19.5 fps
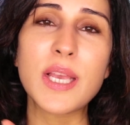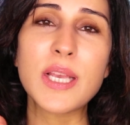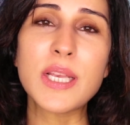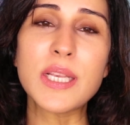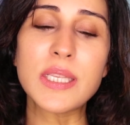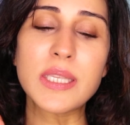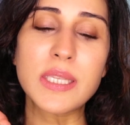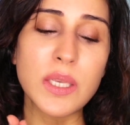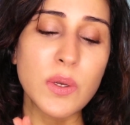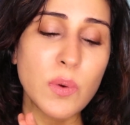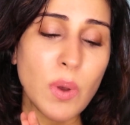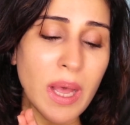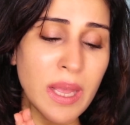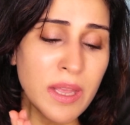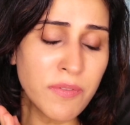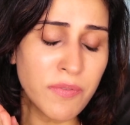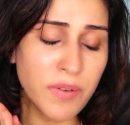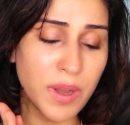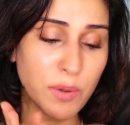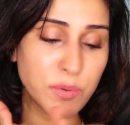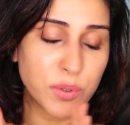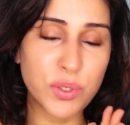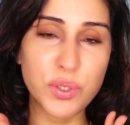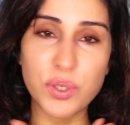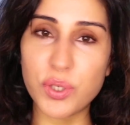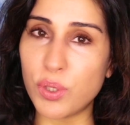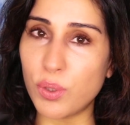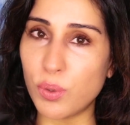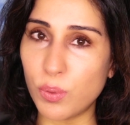So I have found a
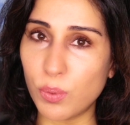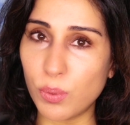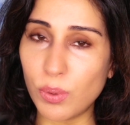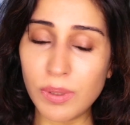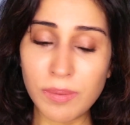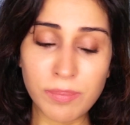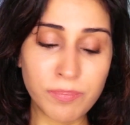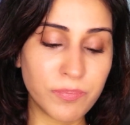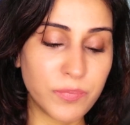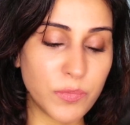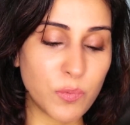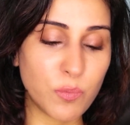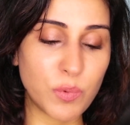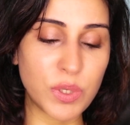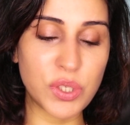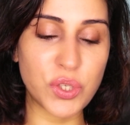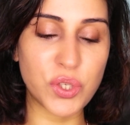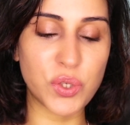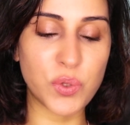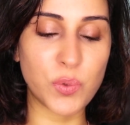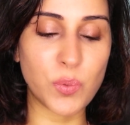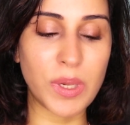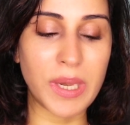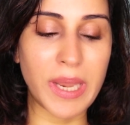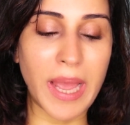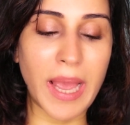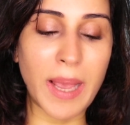tool which will